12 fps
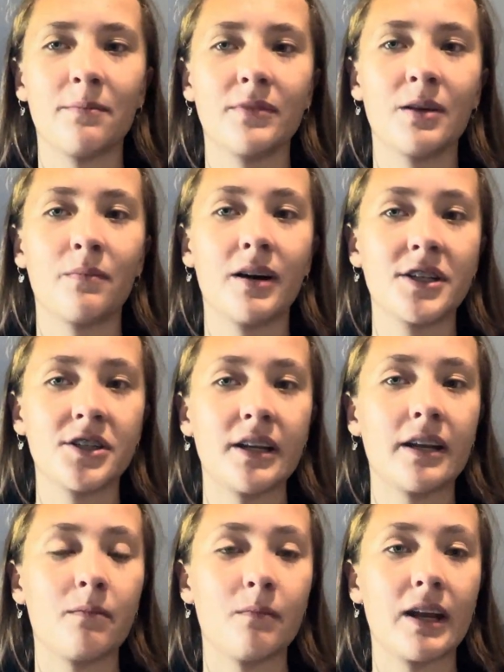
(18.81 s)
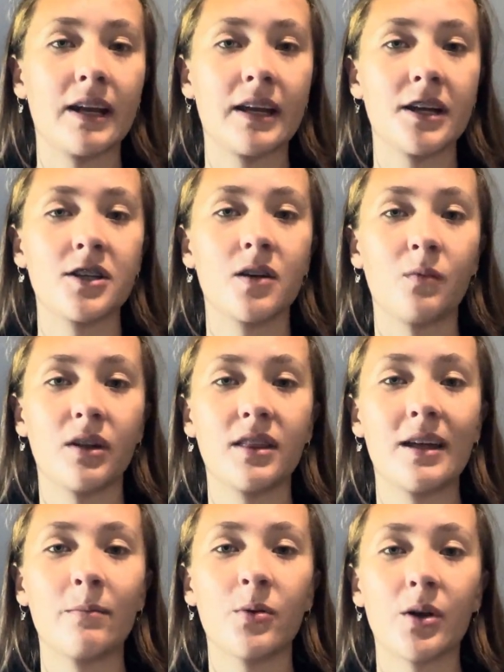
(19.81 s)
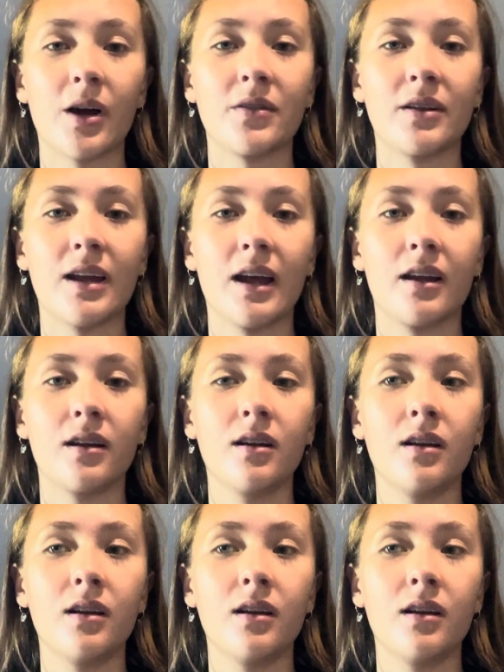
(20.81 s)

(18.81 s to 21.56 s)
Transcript: the much needed medication with them throughout the day.